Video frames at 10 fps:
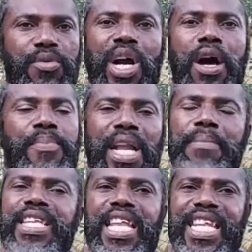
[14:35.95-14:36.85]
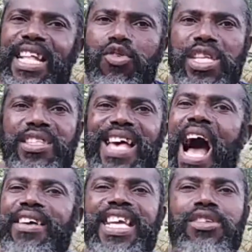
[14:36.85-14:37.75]
William Branham tell you that too, there's
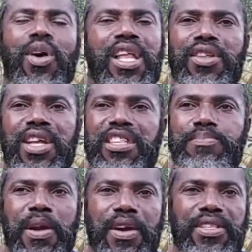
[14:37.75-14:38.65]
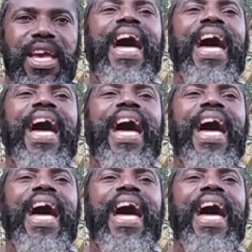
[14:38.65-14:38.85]
all catch one another spirit,